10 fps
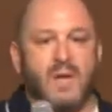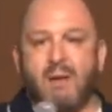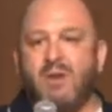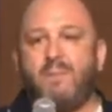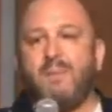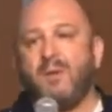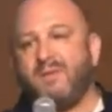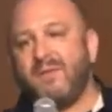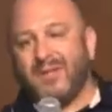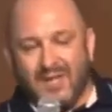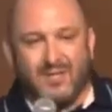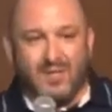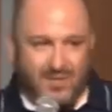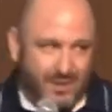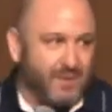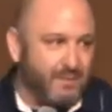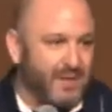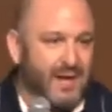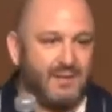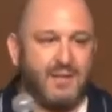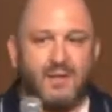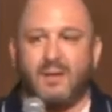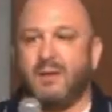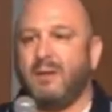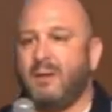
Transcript: How many people have ever listened to something but not did it?